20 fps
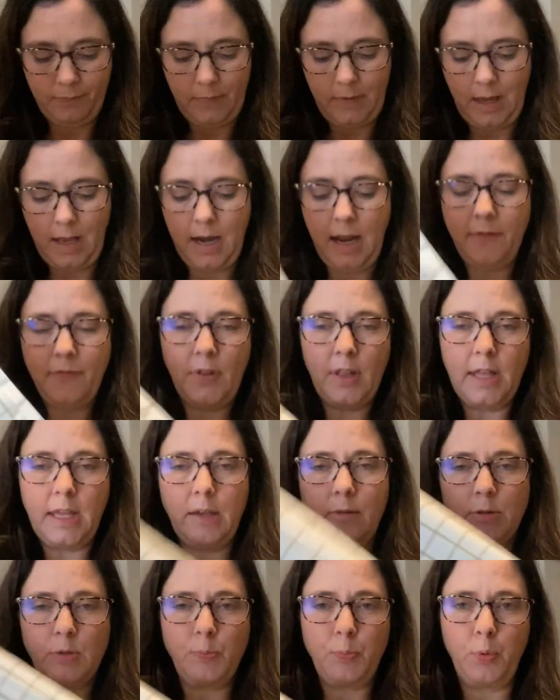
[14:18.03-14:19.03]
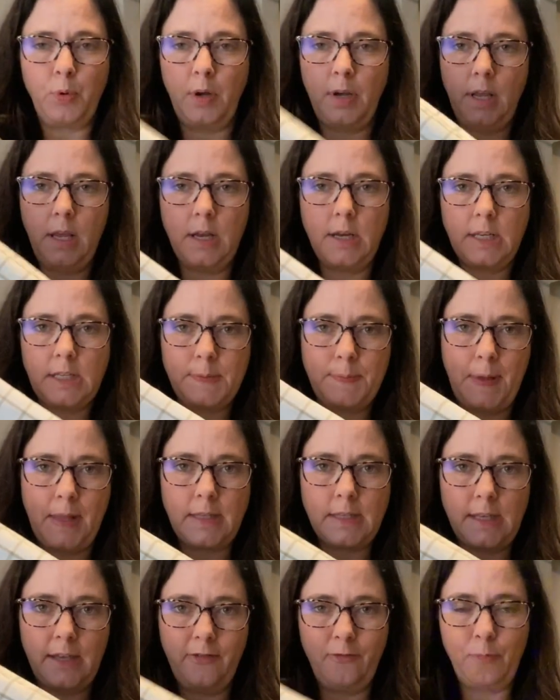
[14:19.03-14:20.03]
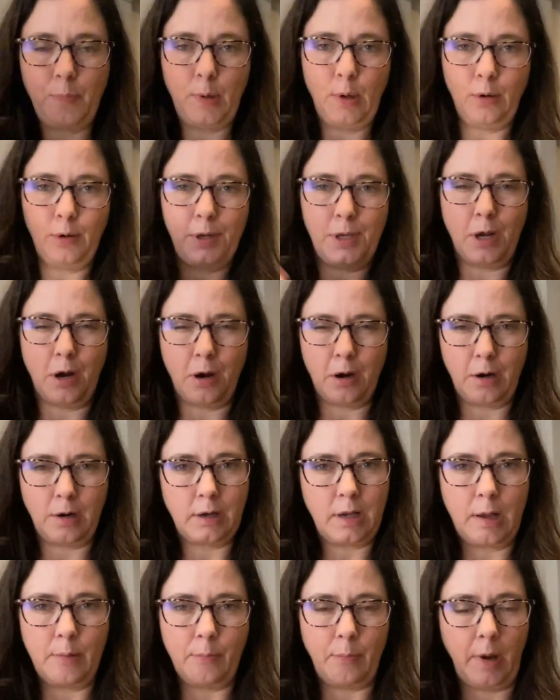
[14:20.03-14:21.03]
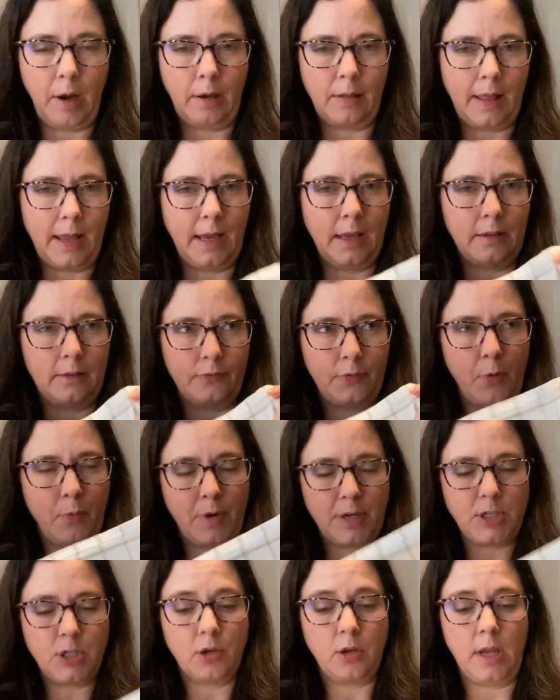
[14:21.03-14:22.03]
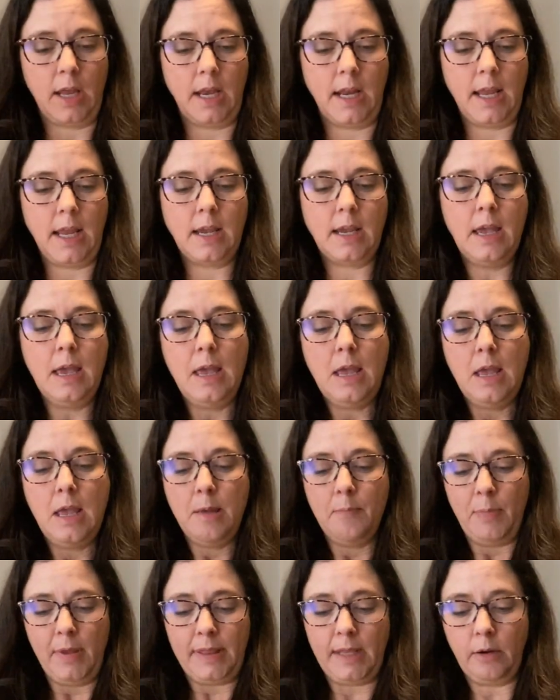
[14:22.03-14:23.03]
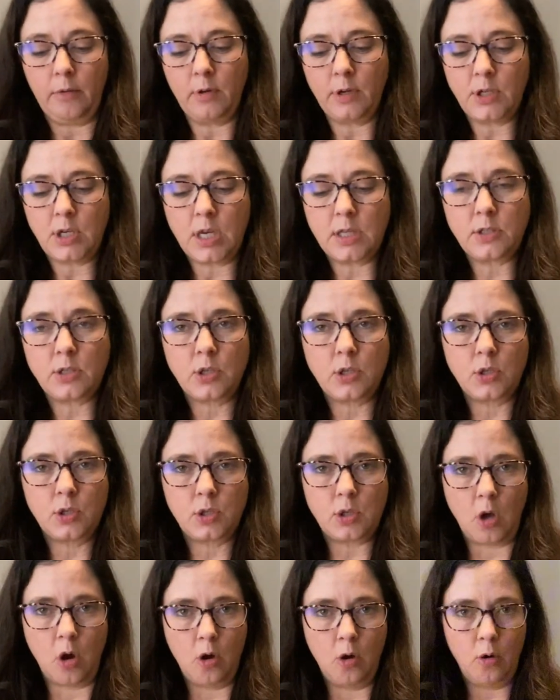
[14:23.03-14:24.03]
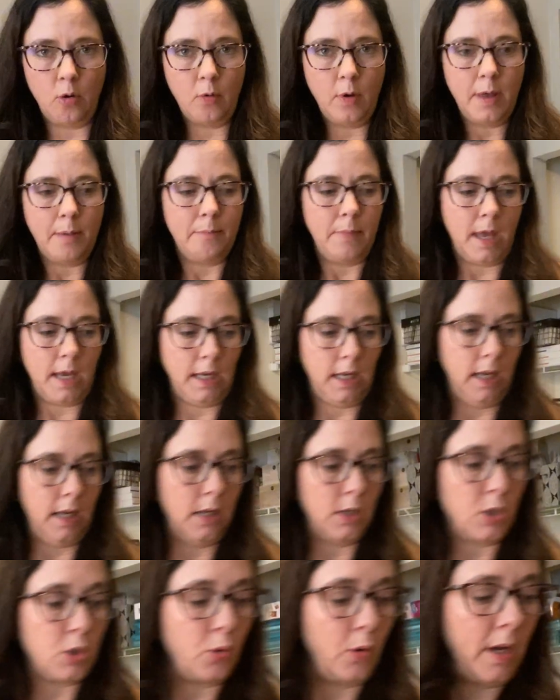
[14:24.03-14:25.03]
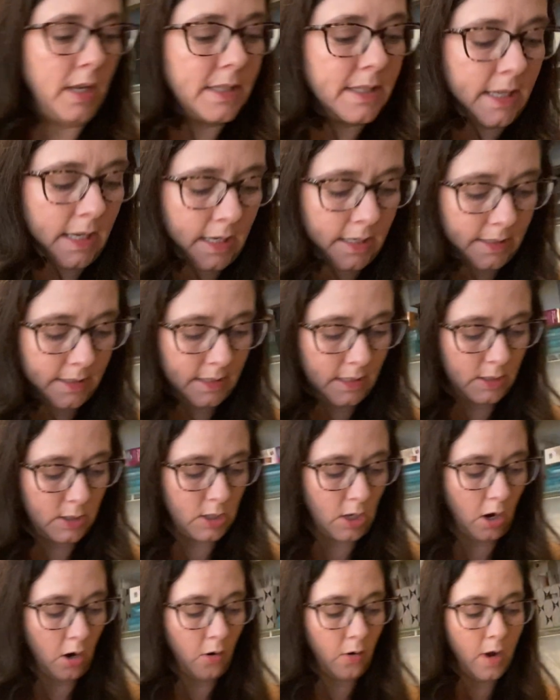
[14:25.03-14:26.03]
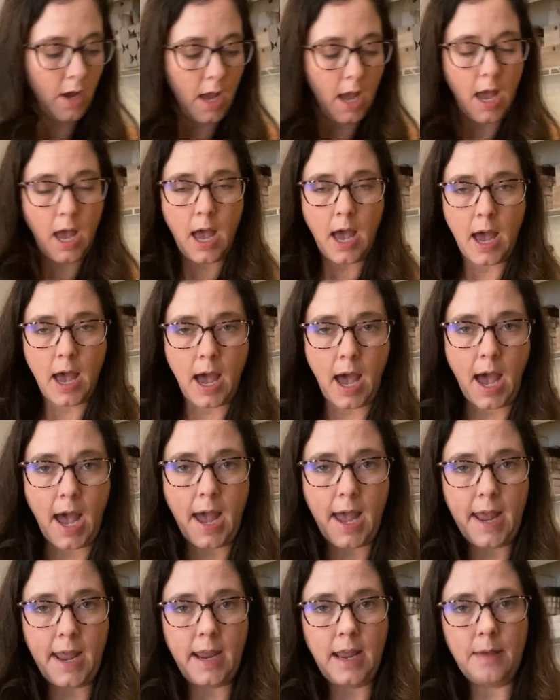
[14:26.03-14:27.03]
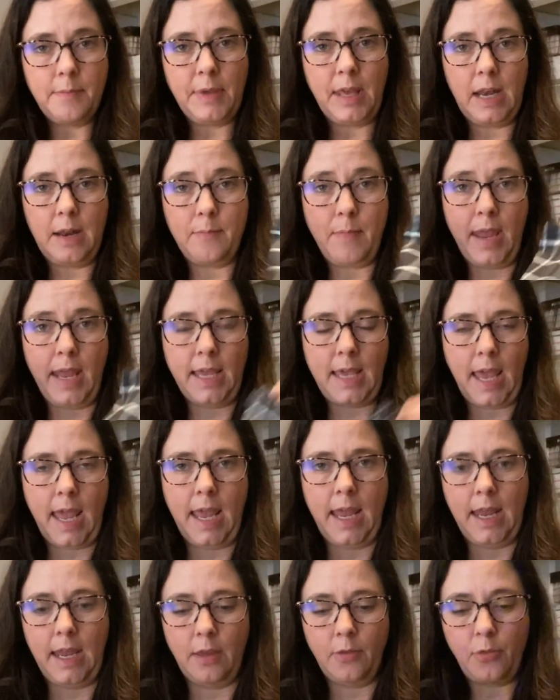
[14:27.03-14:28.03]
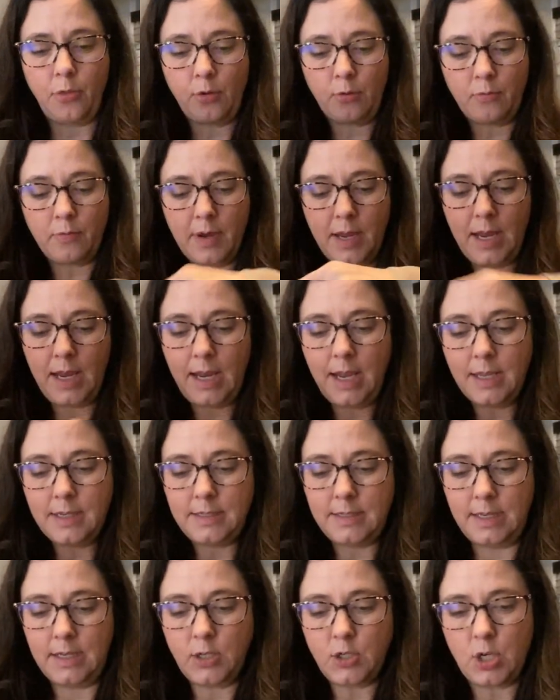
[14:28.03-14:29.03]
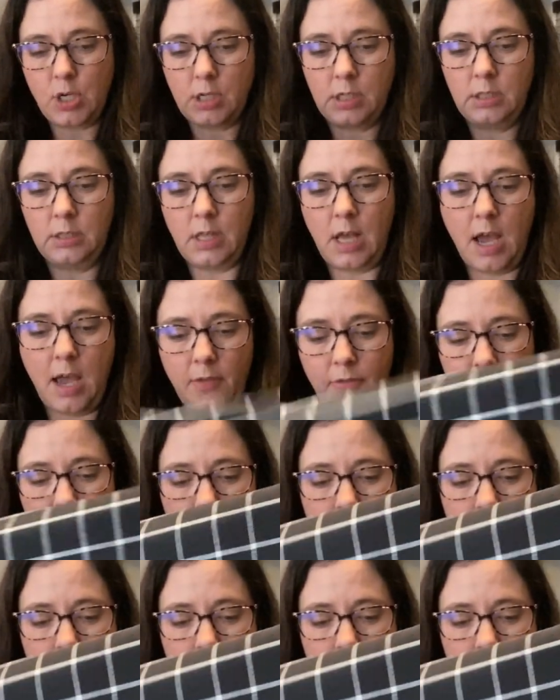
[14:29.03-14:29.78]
And I feel like it was pretty inexpensive per yard compared for what you're getting, but there were just so many choices. So I am going to make a 3 dishcloth